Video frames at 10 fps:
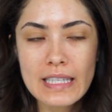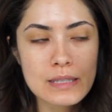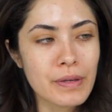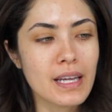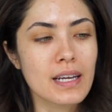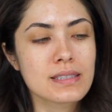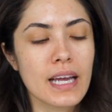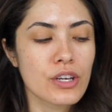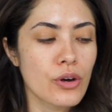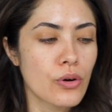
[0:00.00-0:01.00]
this because
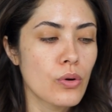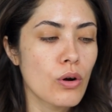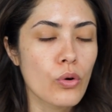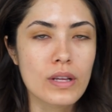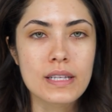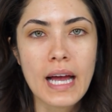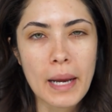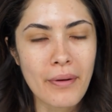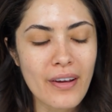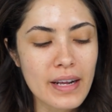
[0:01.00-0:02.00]
I know oily
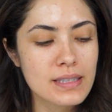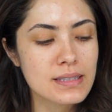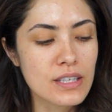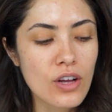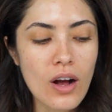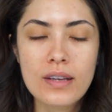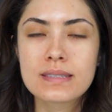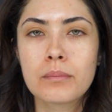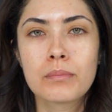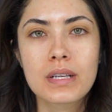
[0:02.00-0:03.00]
eye products can
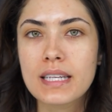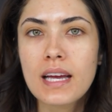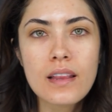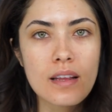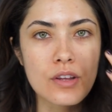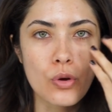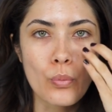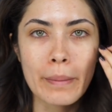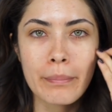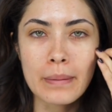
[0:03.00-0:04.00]
cause milia, the little
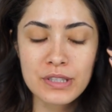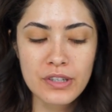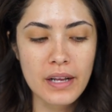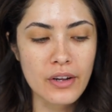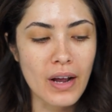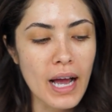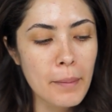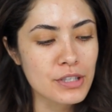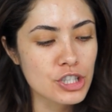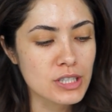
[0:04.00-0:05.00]
white bumps underneath your
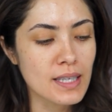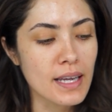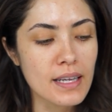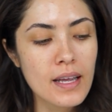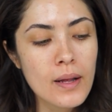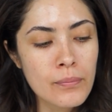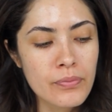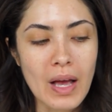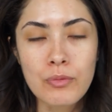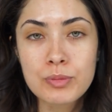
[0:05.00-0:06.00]
eye, but she said
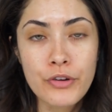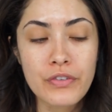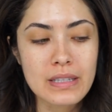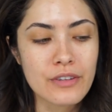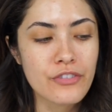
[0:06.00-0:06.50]
that was perfectly